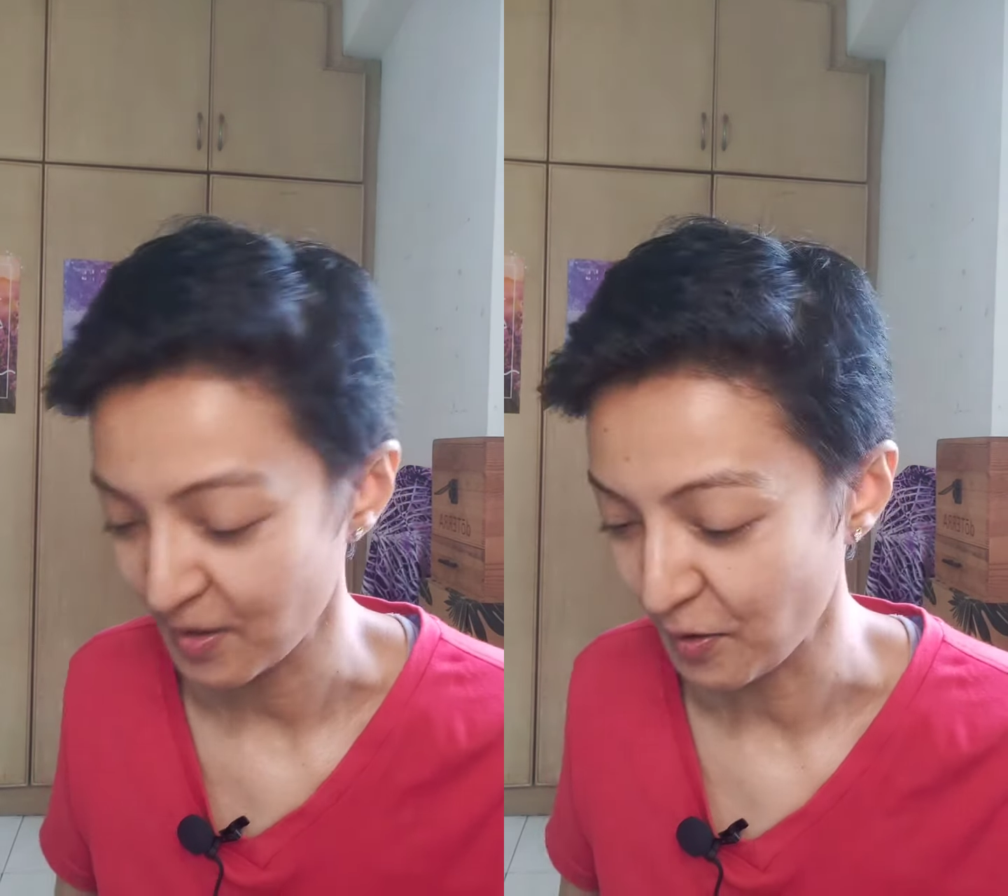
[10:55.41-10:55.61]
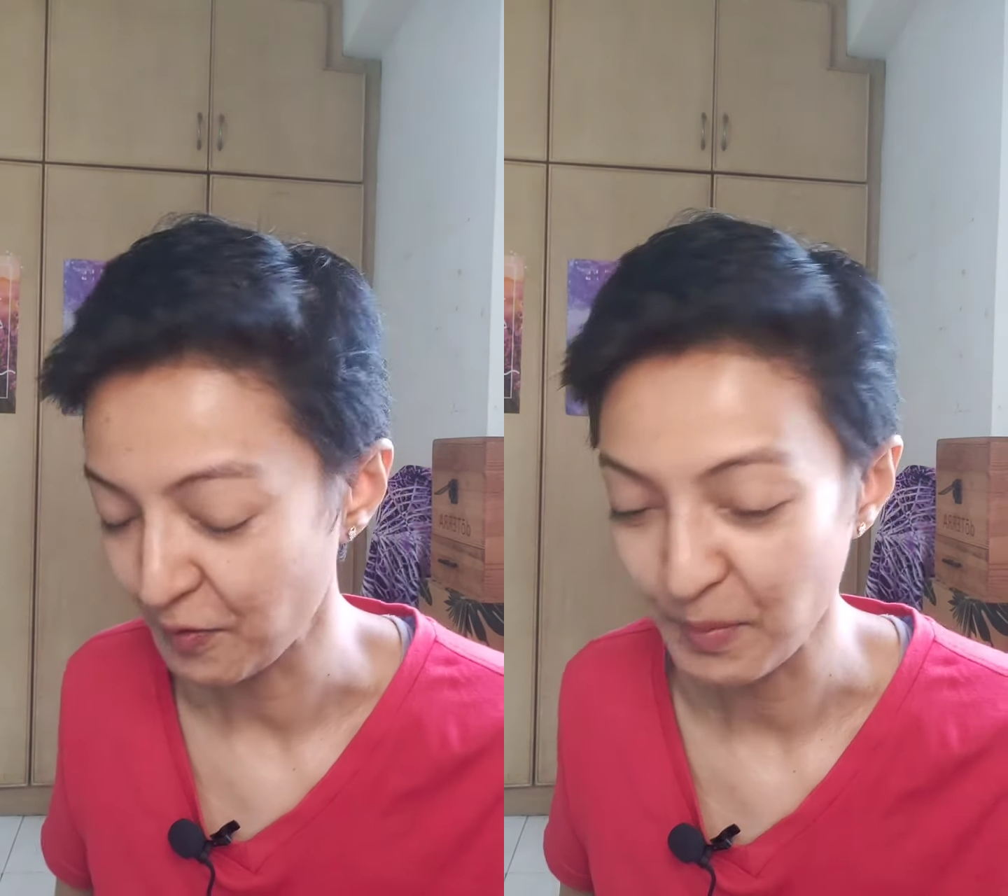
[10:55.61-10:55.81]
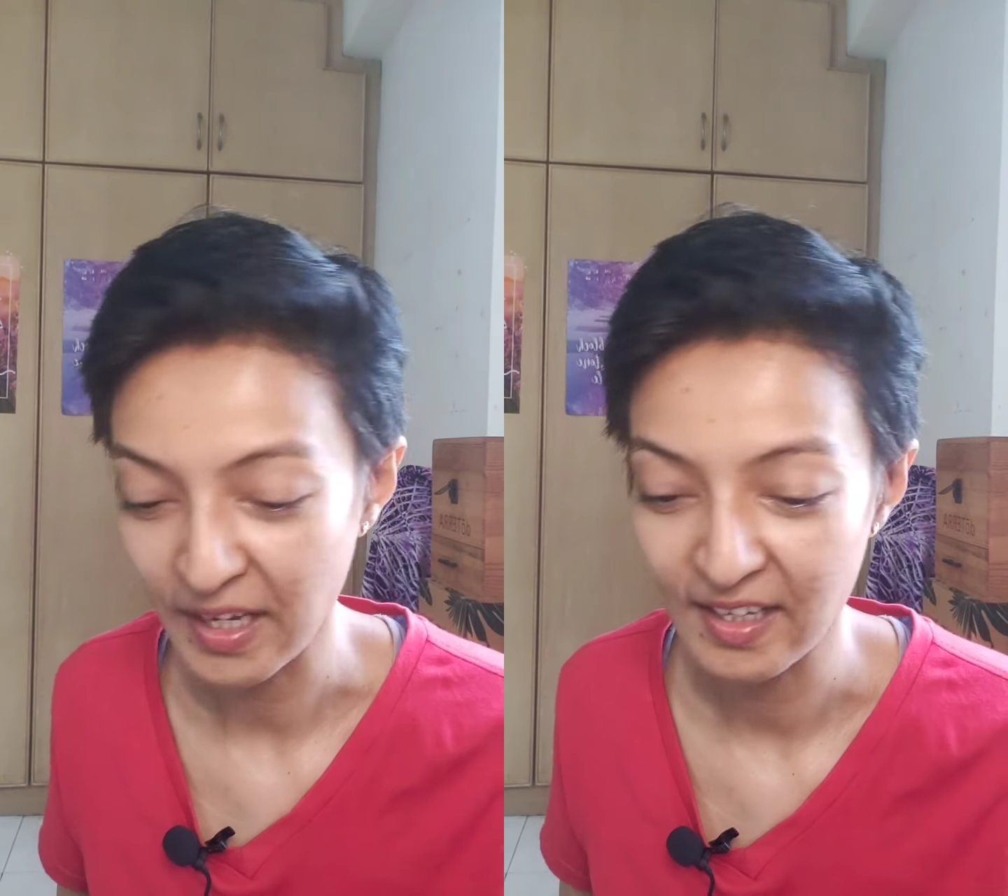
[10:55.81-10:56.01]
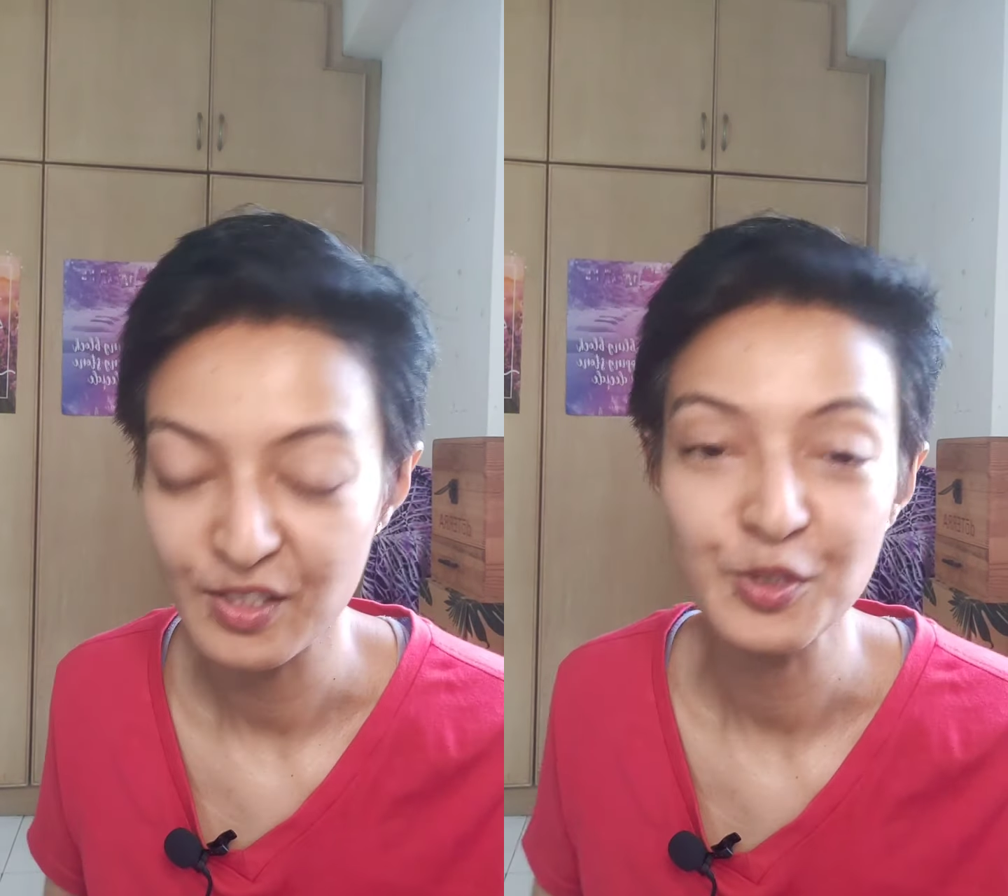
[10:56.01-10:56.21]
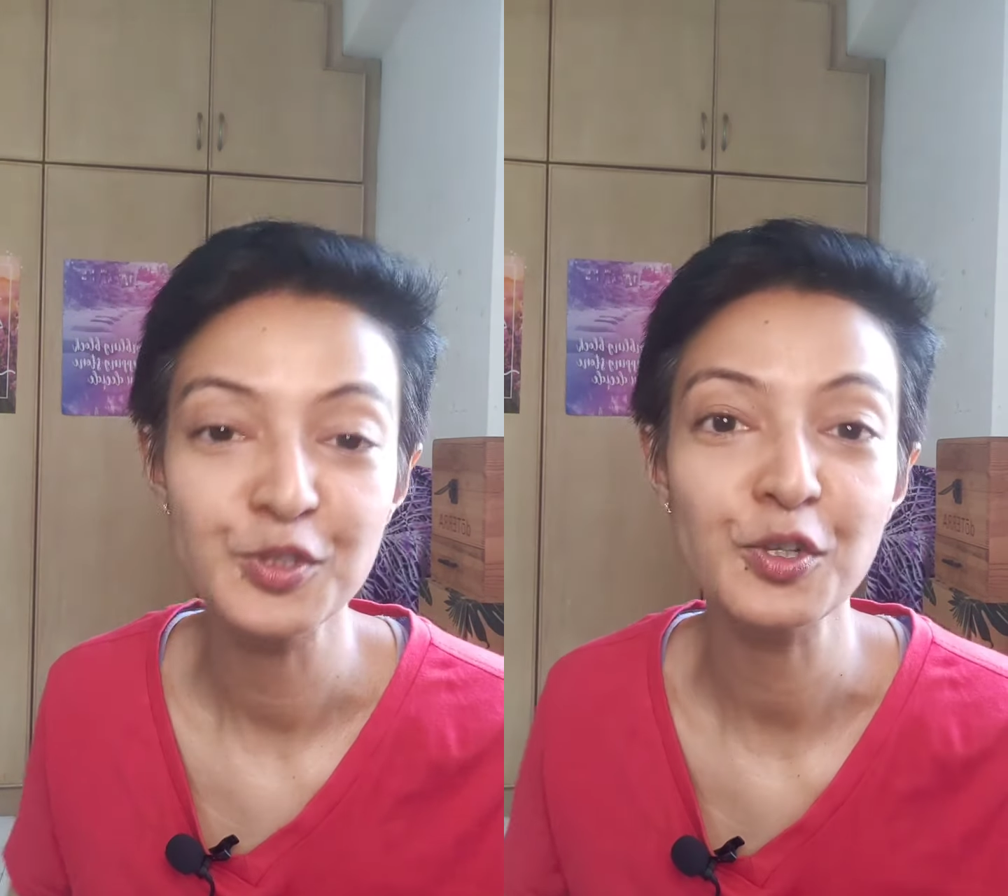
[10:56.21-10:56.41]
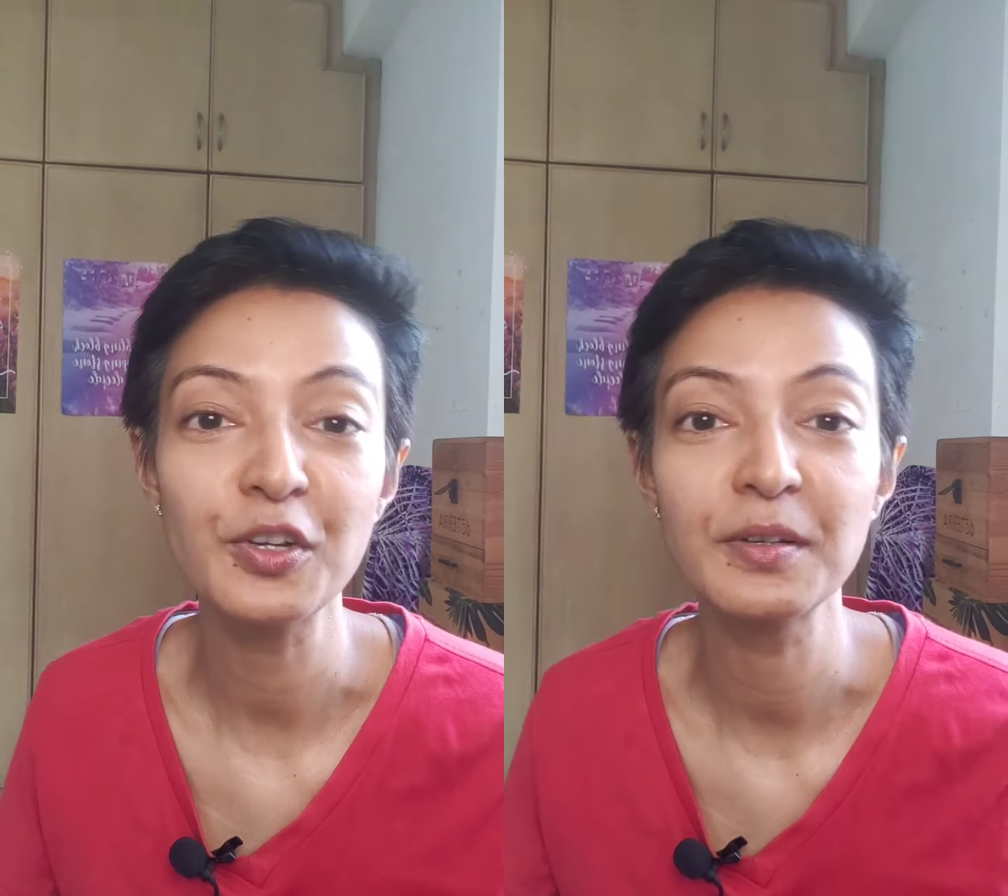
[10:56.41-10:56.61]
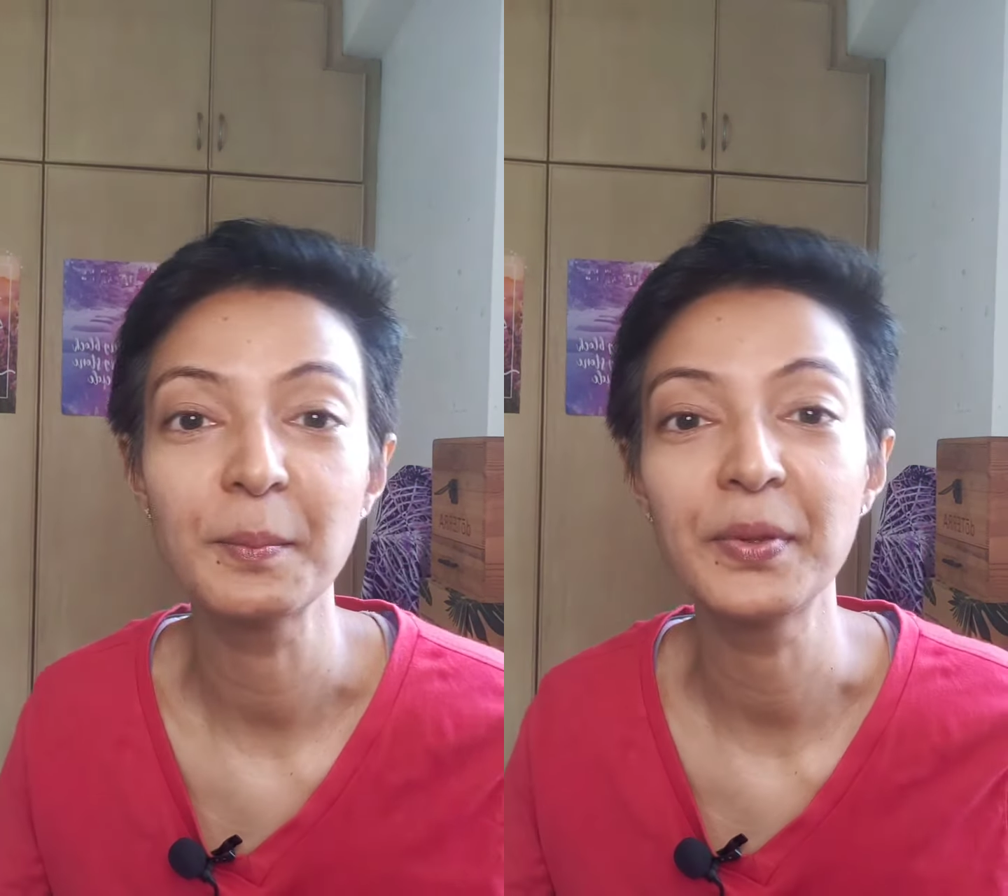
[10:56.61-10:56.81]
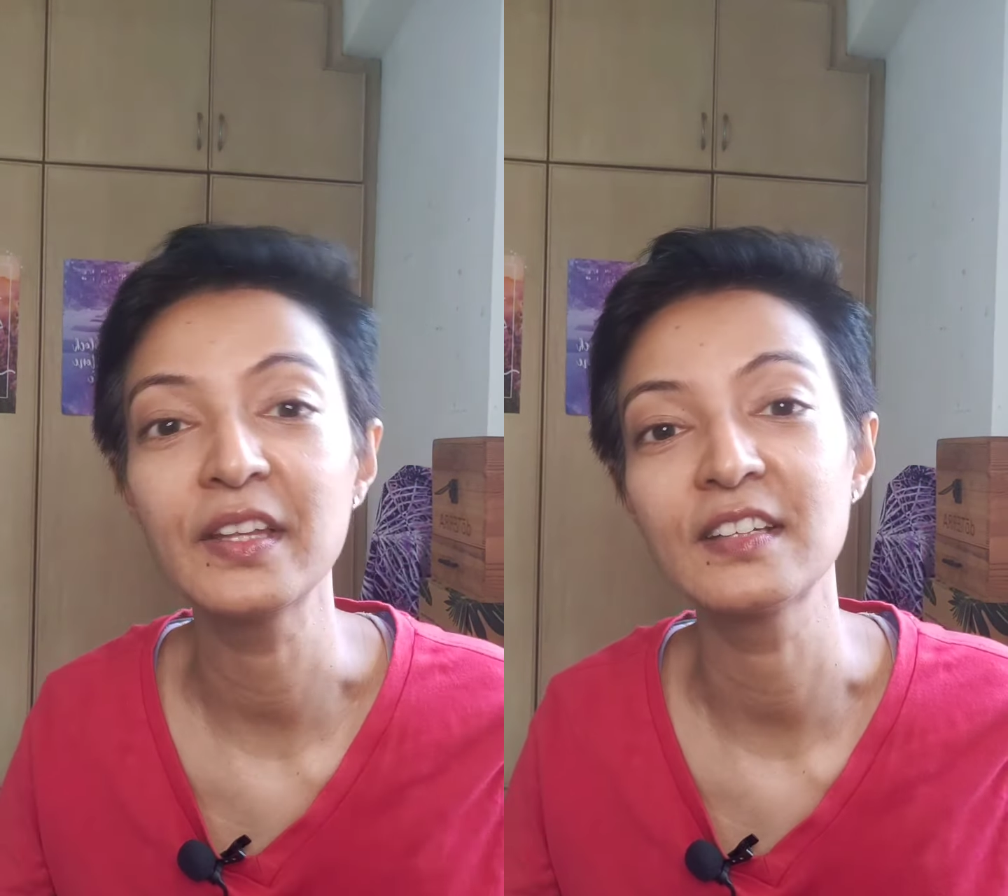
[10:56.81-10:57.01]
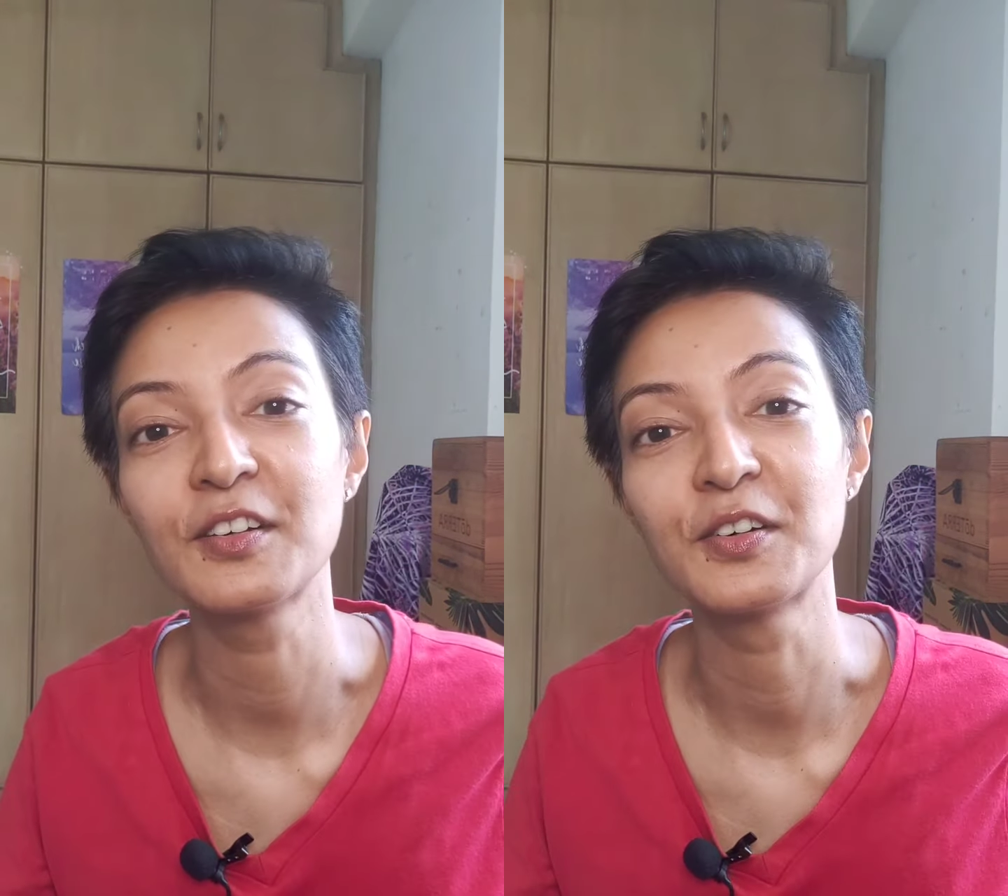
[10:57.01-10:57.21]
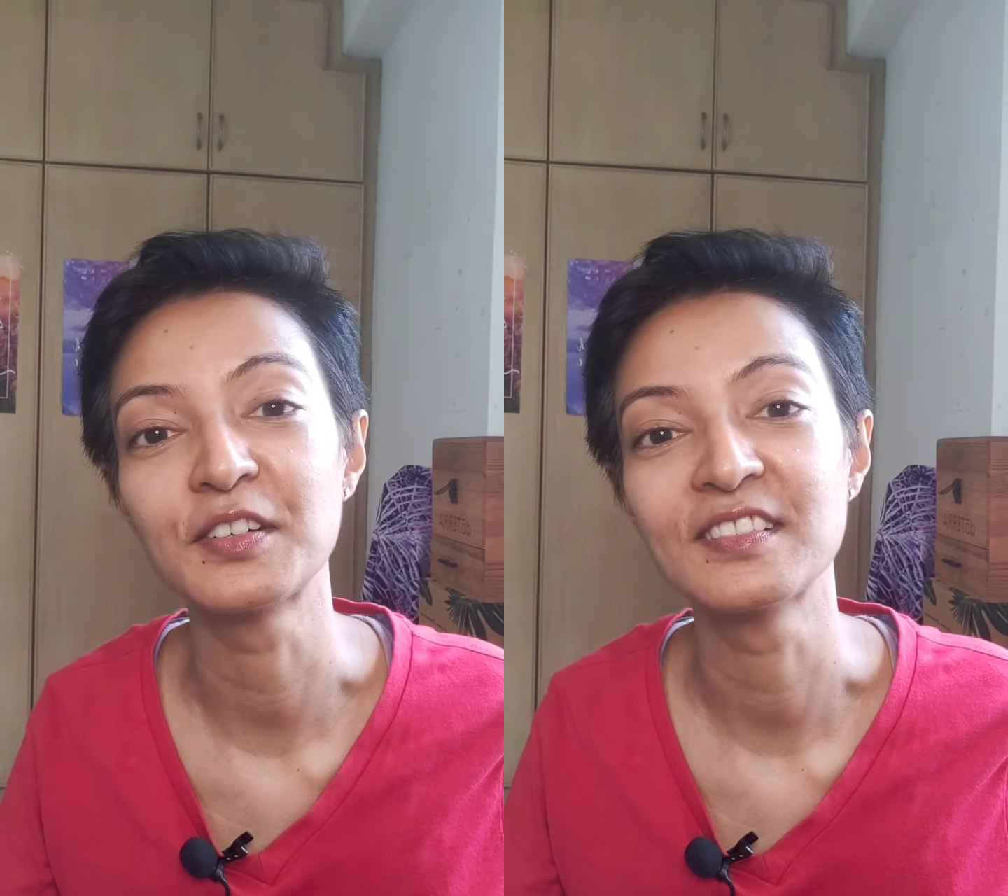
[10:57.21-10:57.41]
of my short bit
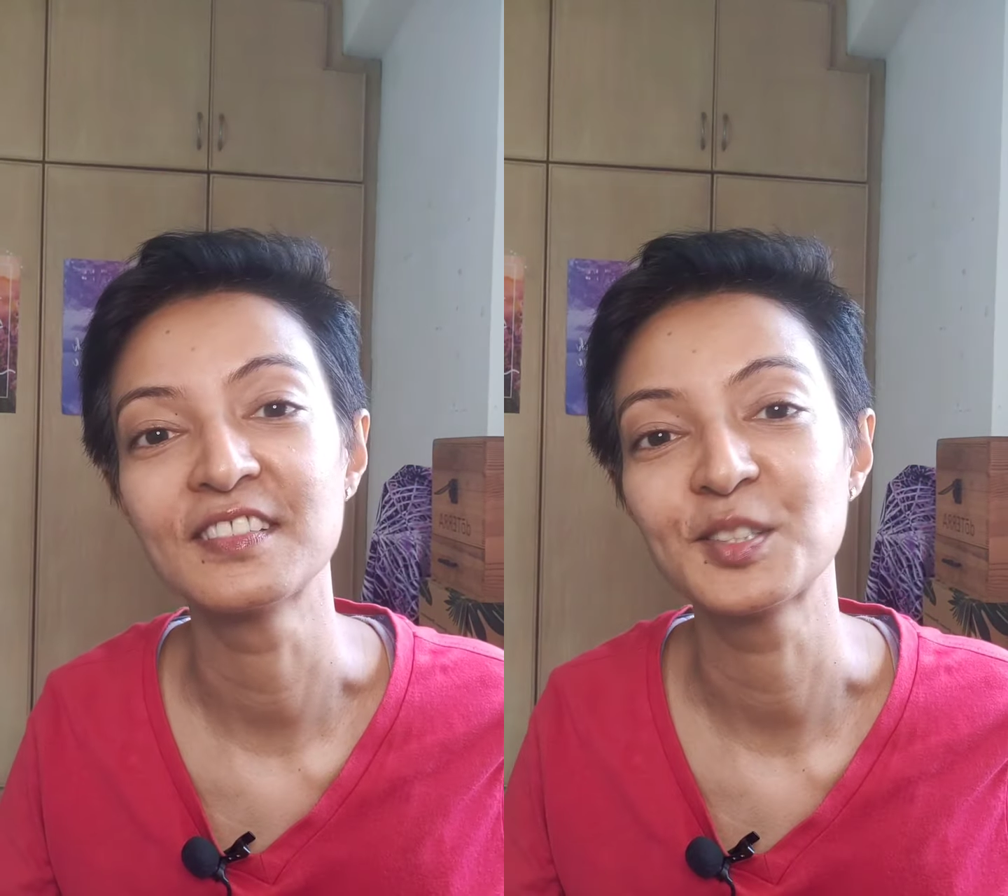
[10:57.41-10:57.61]
on